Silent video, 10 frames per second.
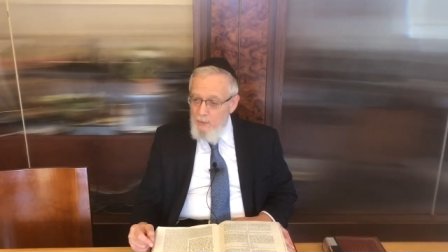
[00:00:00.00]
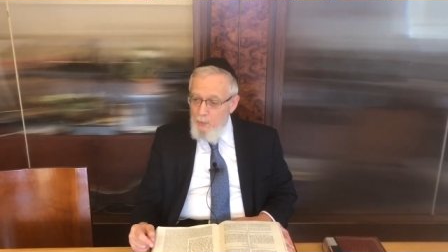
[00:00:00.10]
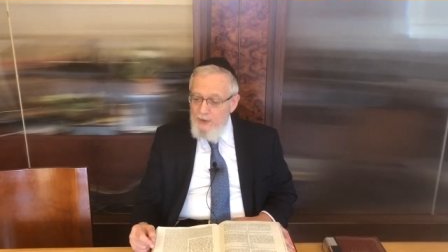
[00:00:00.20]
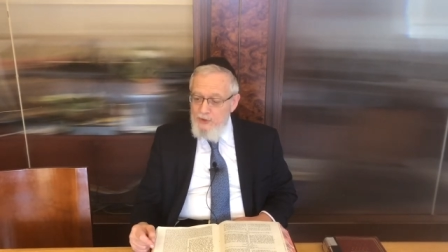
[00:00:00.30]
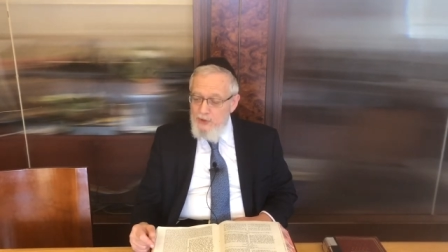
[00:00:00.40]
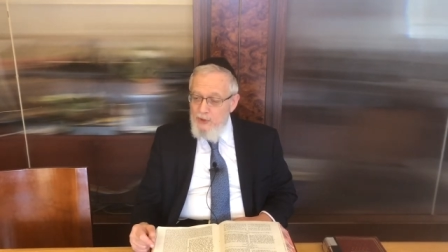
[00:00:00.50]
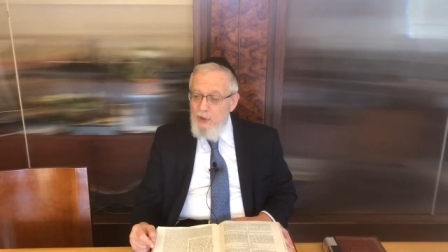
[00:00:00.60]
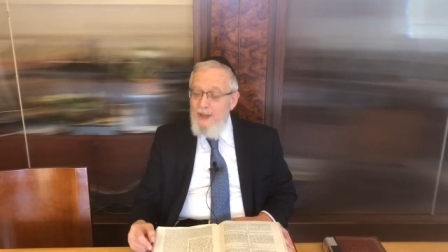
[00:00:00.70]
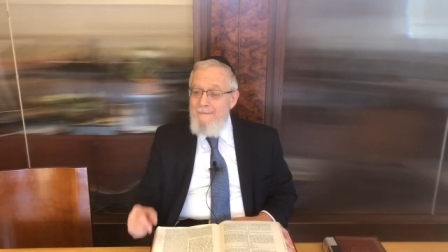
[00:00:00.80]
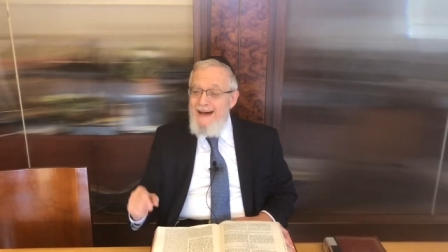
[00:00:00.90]
which
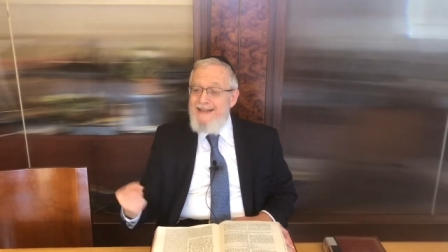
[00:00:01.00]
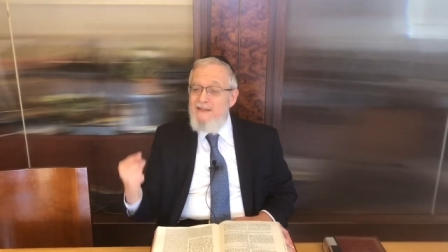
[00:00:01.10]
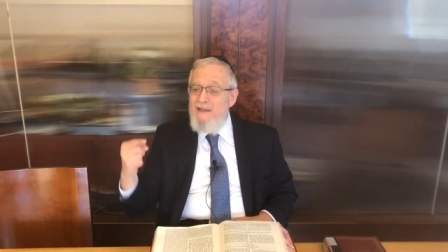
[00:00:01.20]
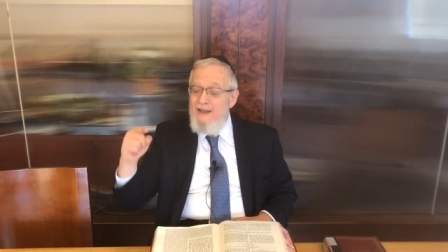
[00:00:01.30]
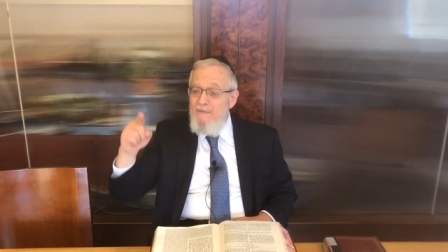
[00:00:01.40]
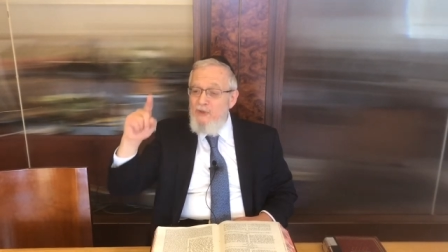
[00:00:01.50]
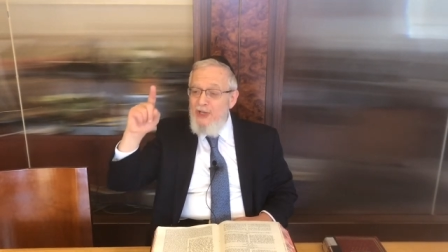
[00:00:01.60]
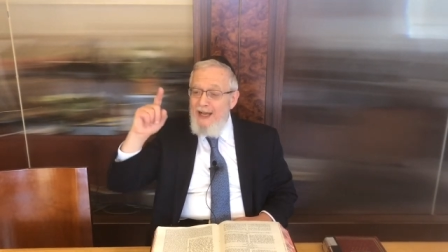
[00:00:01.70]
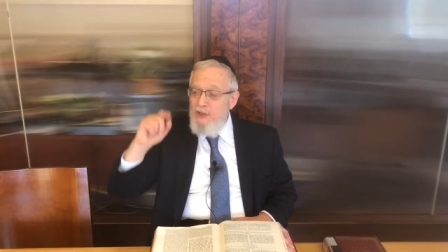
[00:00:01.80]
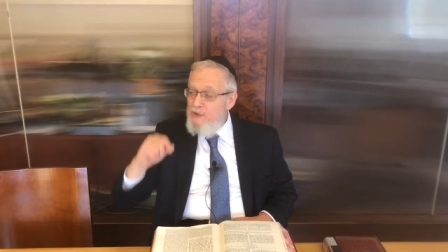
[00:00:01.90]
kolamatzel nefesh
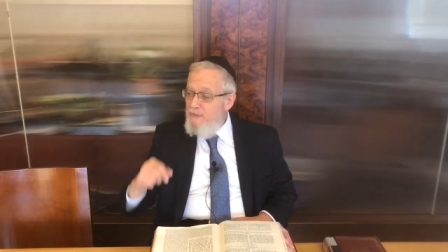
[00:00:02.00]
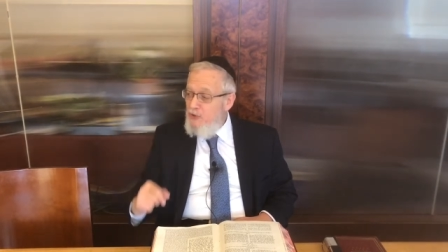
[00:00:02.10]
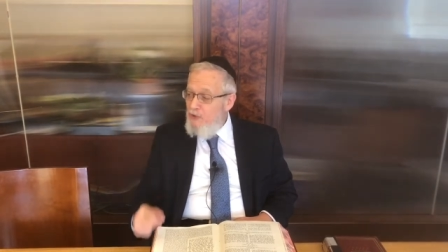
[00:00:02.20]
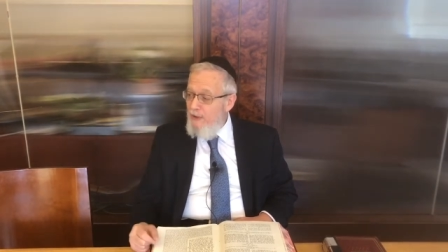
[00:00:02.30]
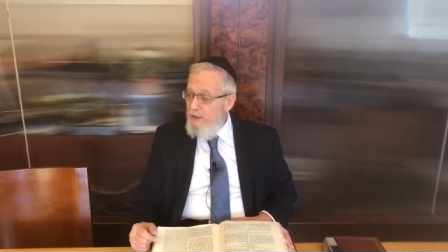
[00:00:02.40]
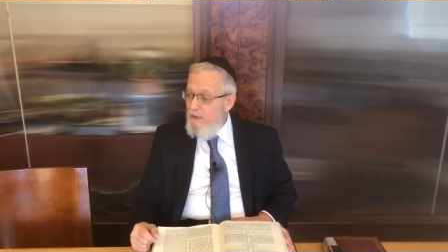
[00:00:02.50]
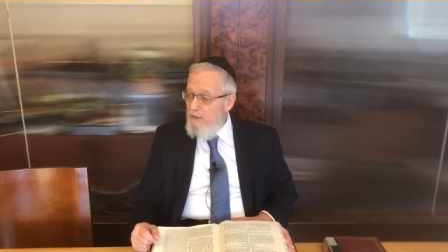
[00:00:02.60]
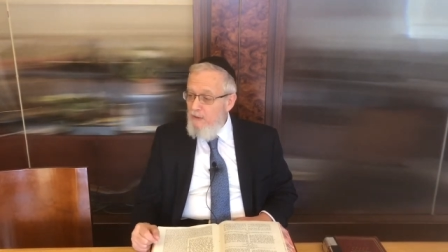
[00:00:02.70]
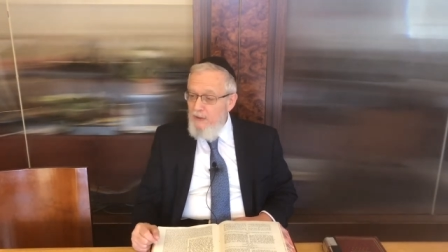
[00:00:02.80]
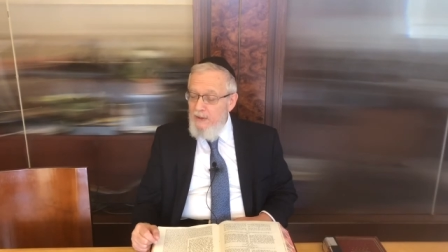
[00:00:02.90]
achas Yisrael,
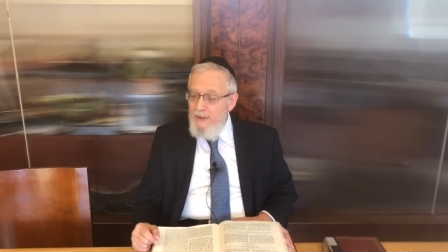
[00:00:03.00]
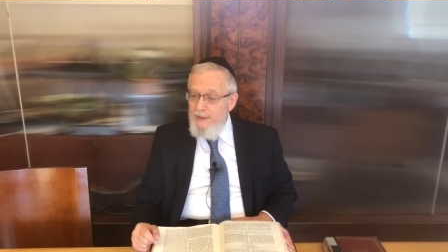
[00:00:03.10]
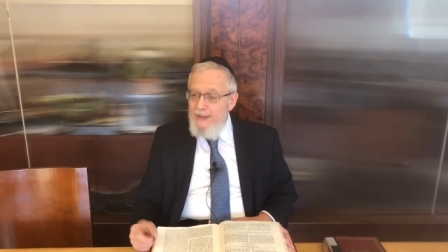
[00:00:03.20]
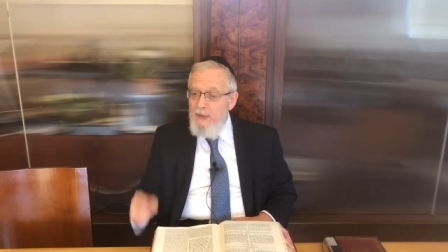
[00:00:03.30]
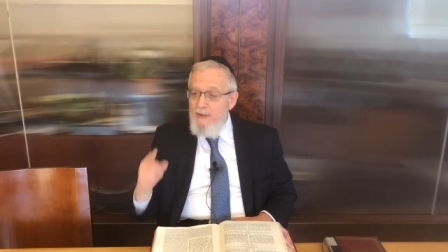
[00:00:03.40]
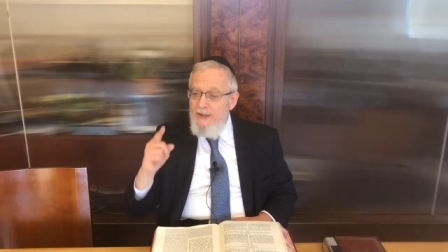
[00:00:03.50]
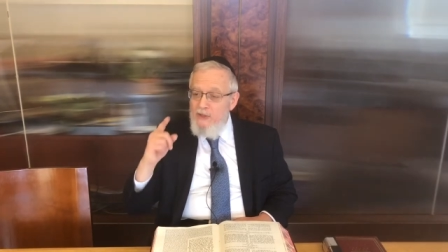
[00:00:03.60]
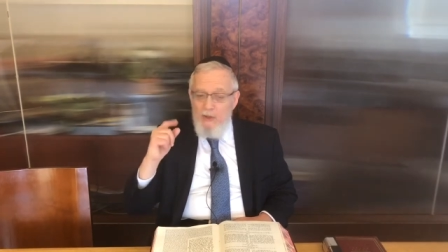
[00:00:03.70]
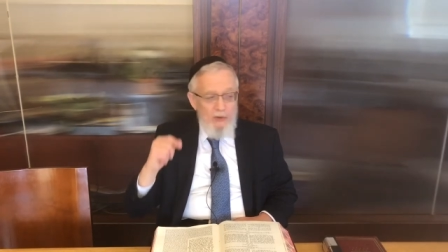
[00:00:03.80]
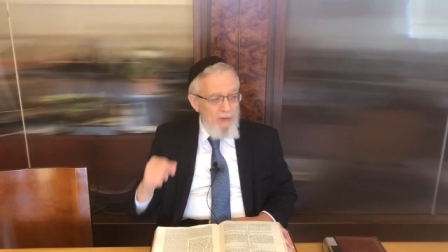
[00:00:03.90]

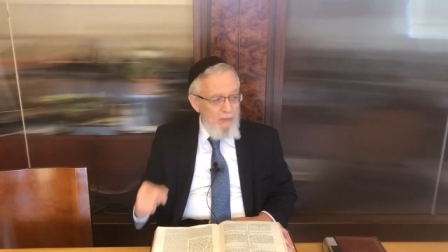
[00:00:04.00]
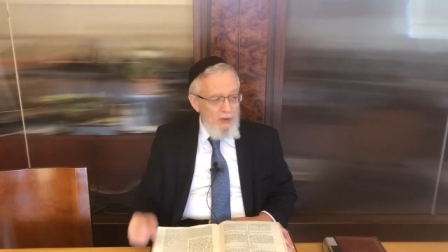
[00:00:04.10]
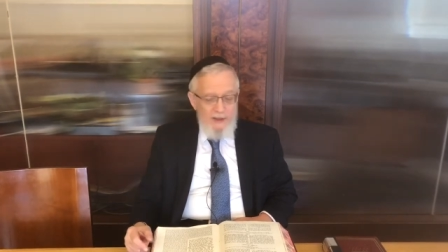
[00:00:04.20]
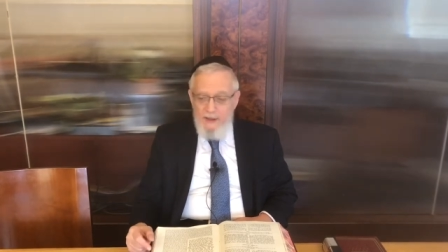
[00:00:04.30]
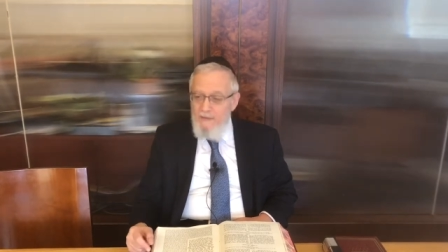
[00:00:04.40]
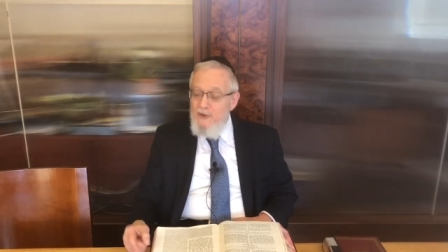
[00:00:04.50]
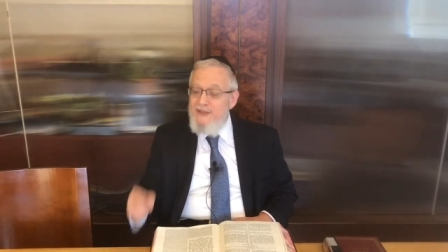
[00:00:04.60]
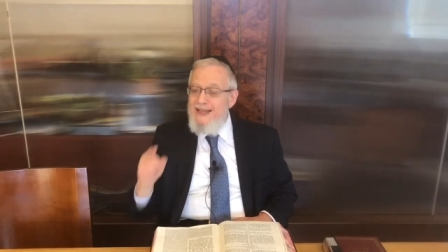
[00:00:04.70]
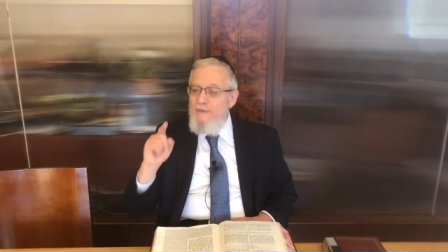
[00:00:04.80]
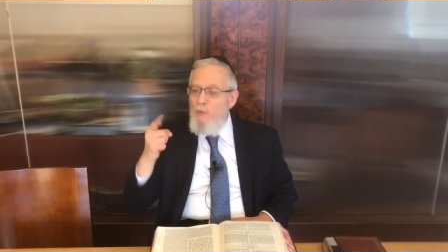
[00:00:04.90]
kilu If you
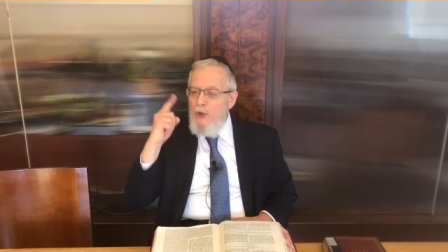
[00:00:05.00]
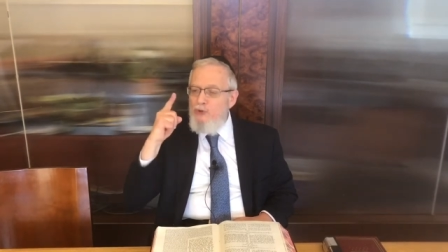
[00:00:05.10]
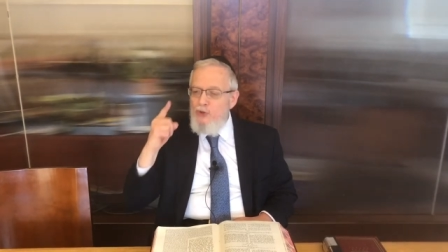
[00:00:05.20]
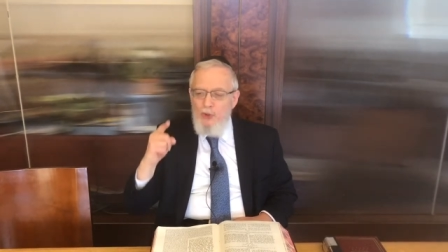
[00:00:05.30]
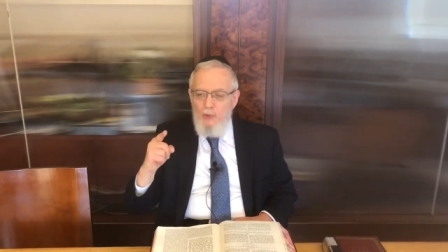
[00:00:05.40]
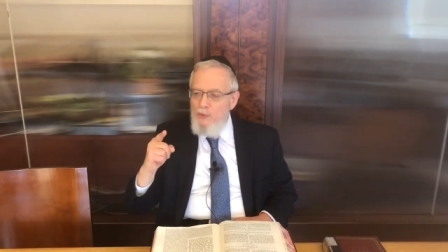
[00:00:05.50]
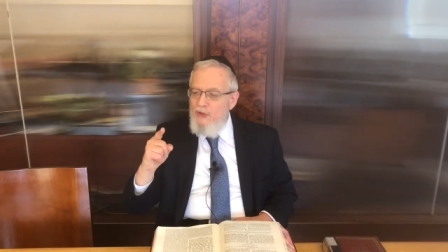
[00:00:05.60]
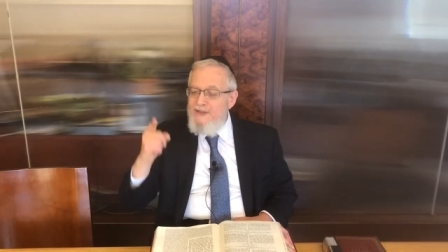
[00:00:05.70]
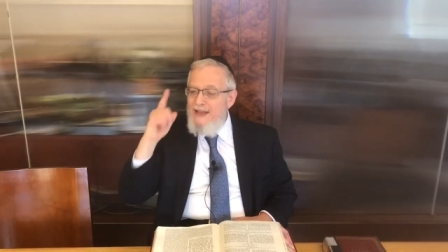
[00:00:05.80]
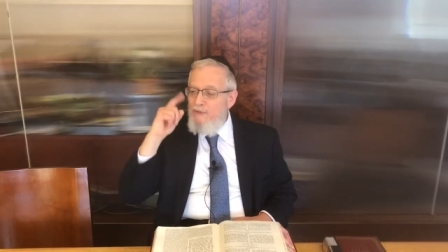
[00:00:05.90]
save one Jew,
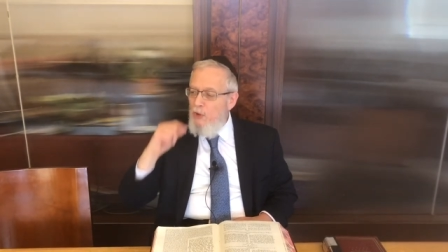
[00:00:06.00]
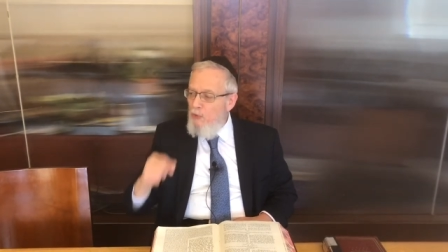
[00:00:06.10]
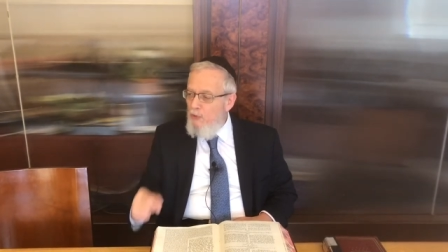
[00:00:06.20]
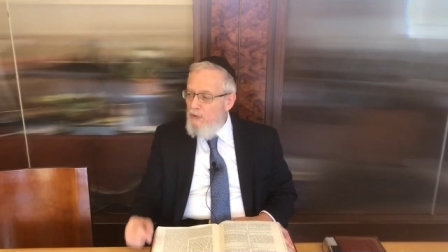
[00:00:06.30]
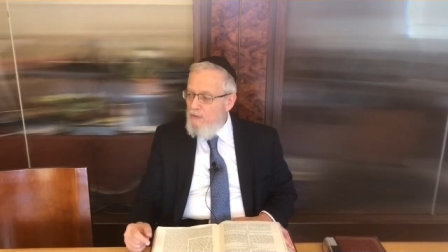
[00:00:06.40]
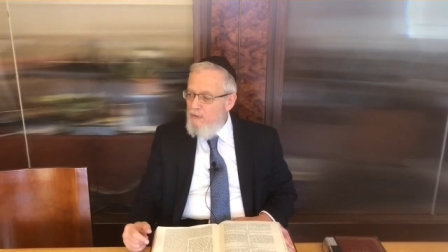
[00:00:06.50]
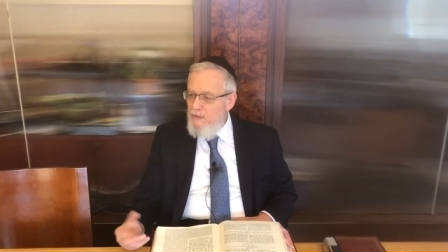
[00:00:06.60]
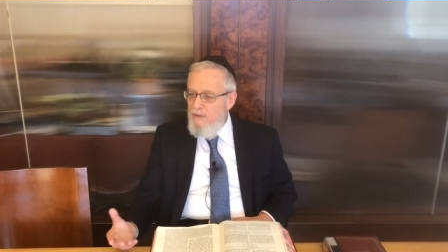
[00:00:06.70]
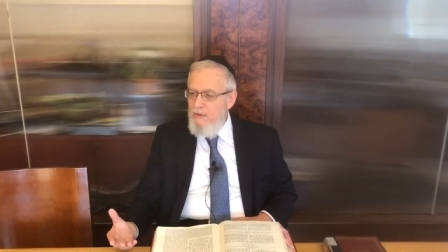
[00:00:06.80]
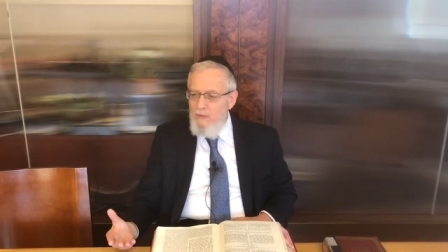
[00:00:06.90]
you save the whole world.
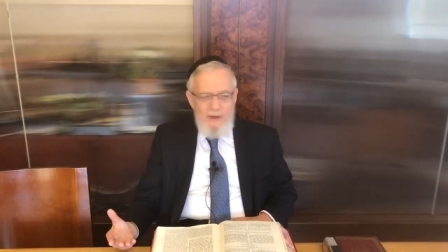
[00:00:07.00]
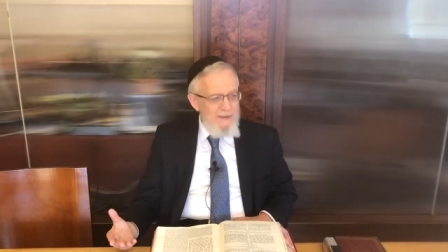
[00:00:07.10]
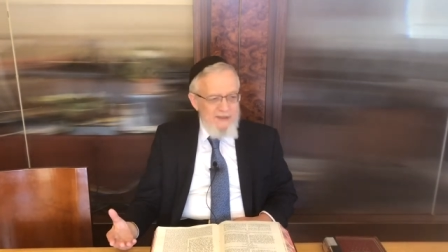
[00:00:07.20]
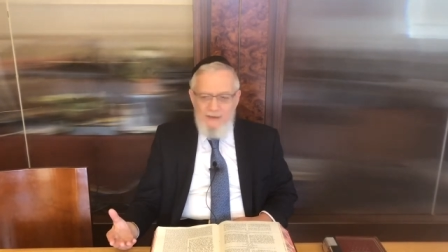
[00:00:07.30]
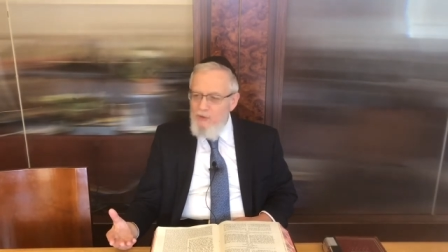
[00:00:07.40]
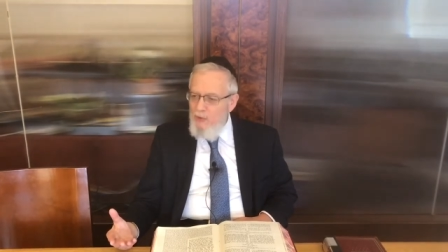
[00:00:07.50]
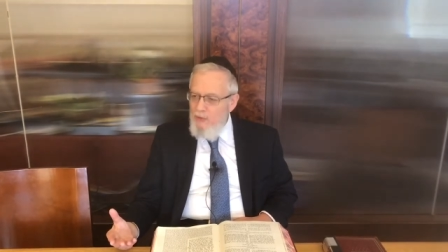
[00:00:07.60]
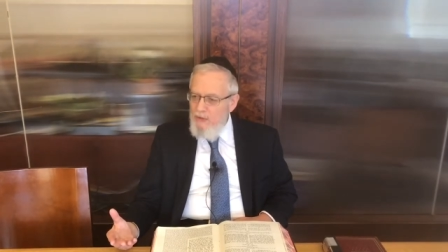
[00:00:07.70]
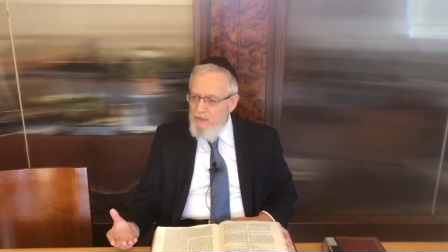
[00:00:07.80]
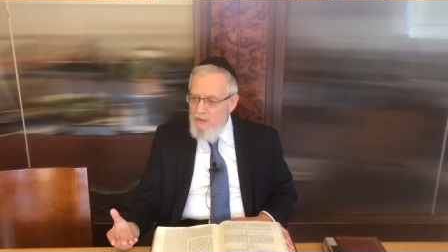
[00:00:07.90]
What do you mean save the whole
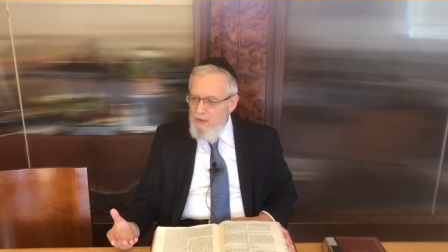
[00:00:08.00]
world?